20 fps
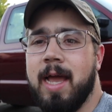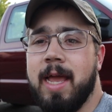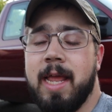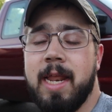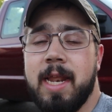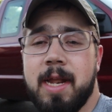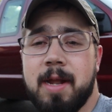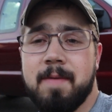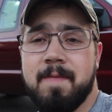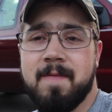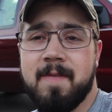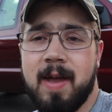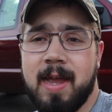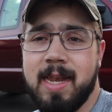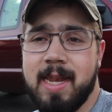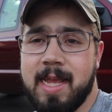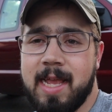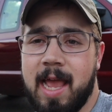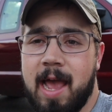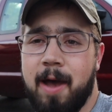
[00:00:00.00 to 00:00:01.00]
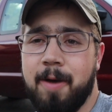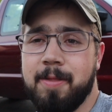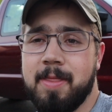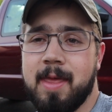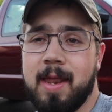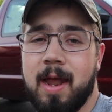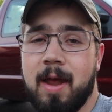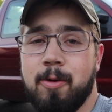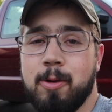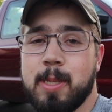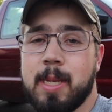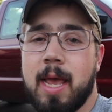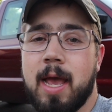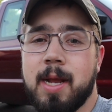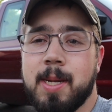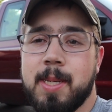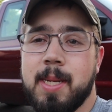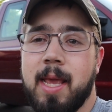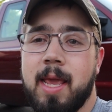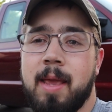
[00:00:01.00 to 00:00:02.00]
I ended up finding out that I was
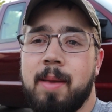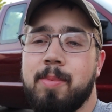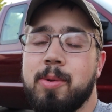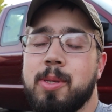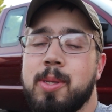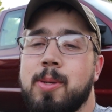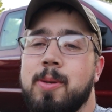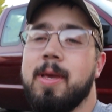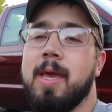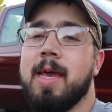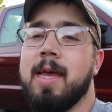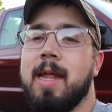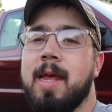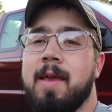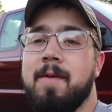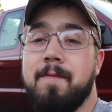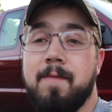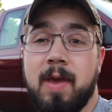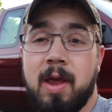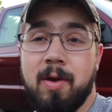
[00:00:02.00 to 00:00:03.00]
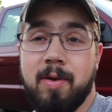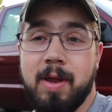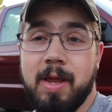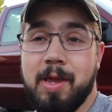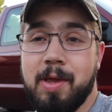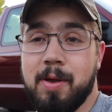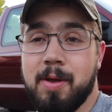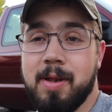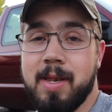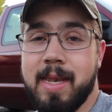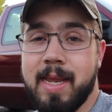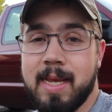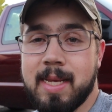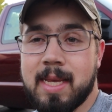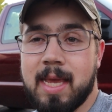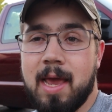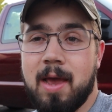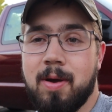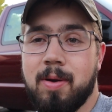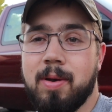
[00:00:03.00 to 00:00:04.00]
actually able to get a very good
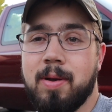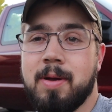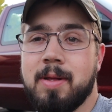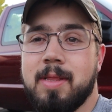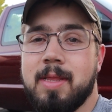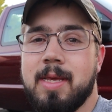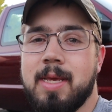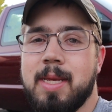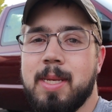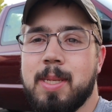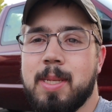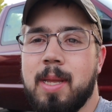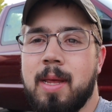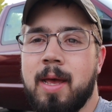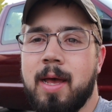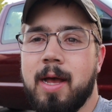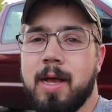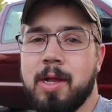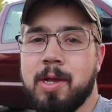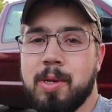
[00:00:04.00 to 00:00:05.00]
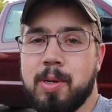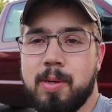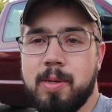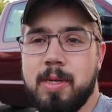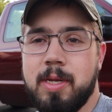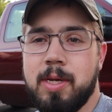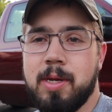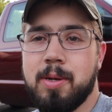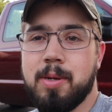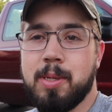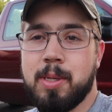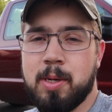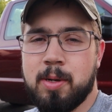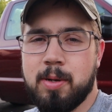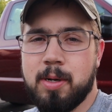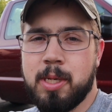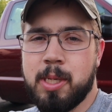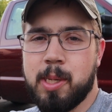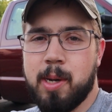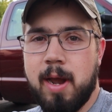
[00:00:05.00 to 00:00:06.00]
discount on these Goodyear
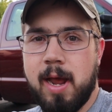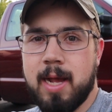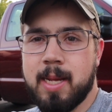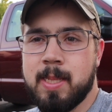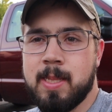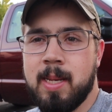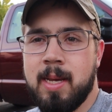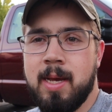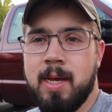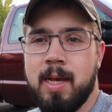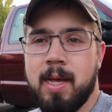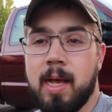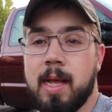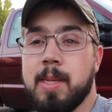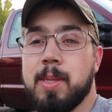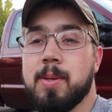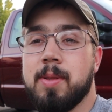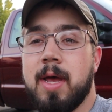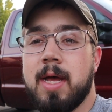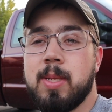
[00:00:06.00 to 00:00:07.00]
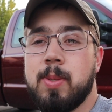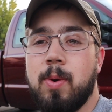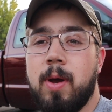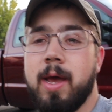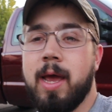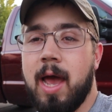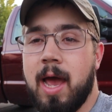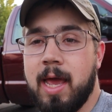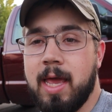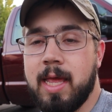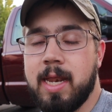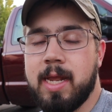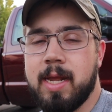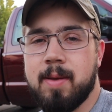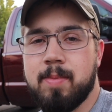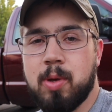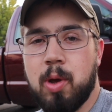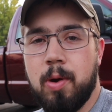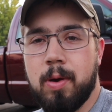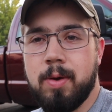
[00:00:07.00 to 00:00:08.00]
Duratracs, and so that's why I ended
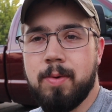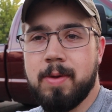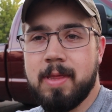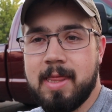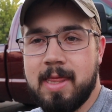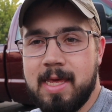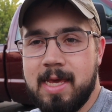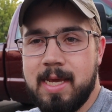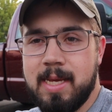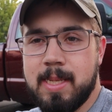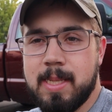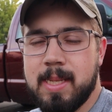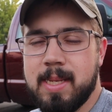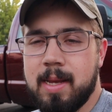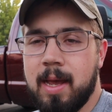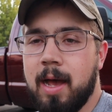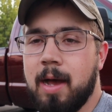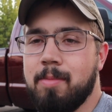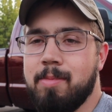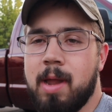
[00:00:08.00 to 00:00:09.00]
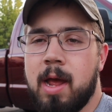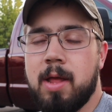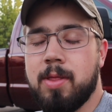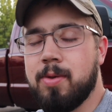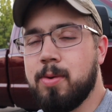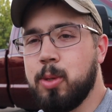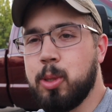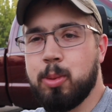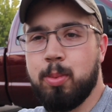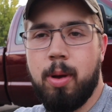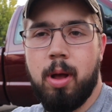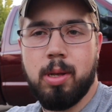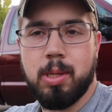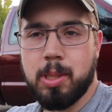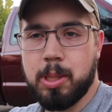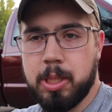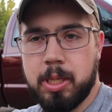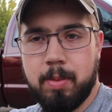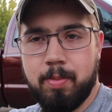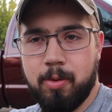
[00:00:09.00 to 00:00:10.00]
up going with these, not through
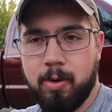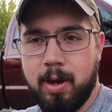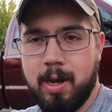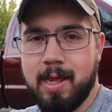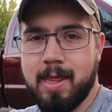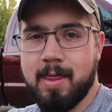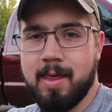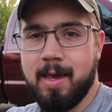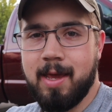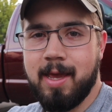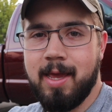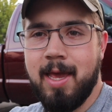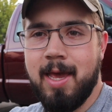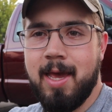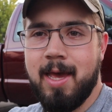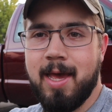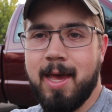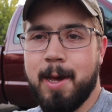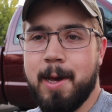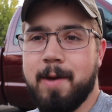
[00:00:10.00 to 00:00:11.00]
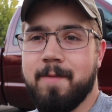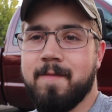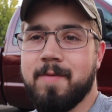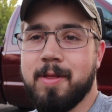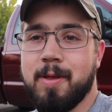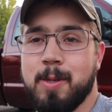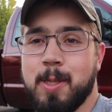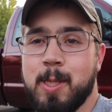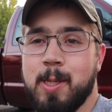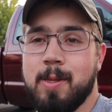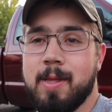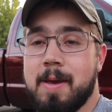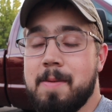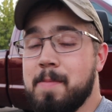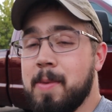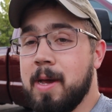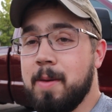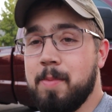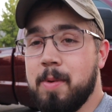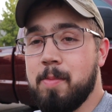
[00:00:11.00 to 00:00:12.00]
sponsorship or anything. For those of you that
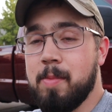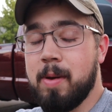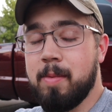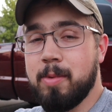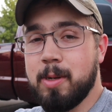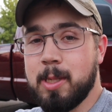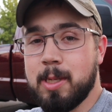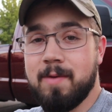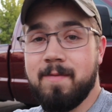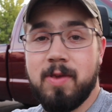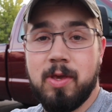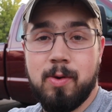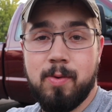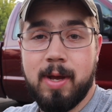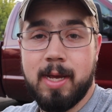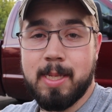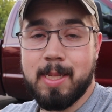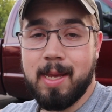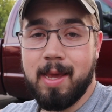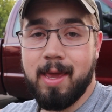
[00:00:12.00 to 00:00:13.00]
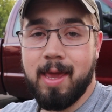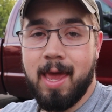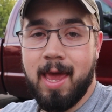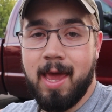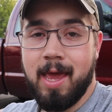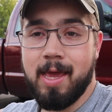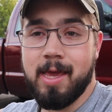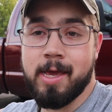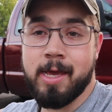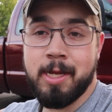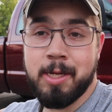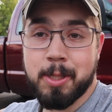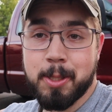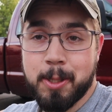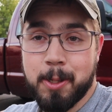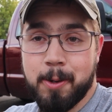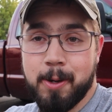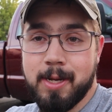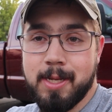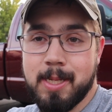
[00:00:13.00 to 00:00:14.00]
might be members of USAA
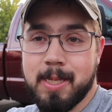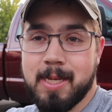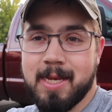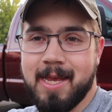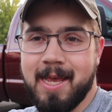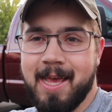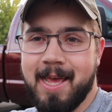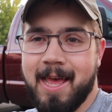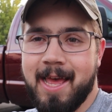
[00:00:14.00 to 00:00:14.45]
Insurance,